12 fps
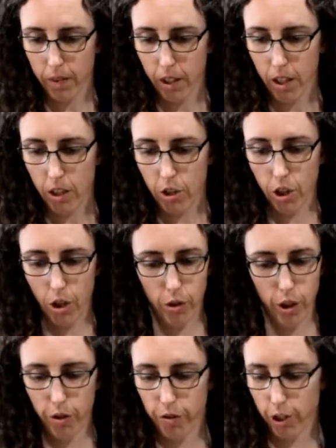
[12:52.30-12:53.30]
So
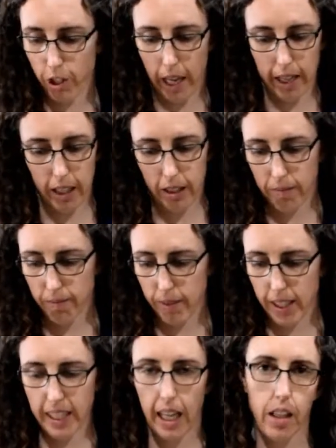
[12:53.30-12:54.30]
go for like
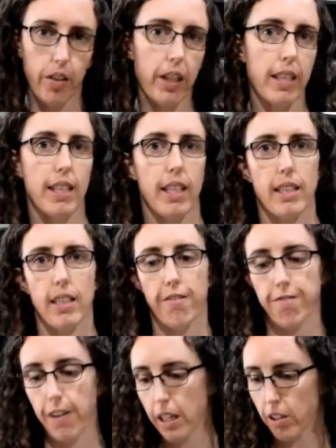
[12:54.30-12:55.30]
celery seeds and
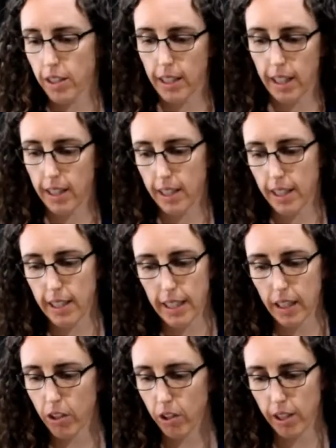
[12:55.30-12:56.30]
fennel seeds and
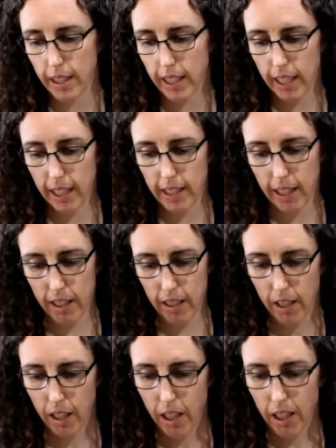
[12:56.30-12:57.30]
dill seeds, and
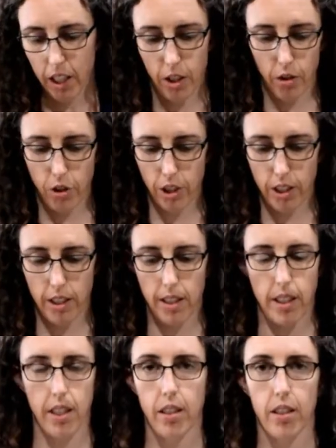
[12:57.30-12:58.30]
you know, just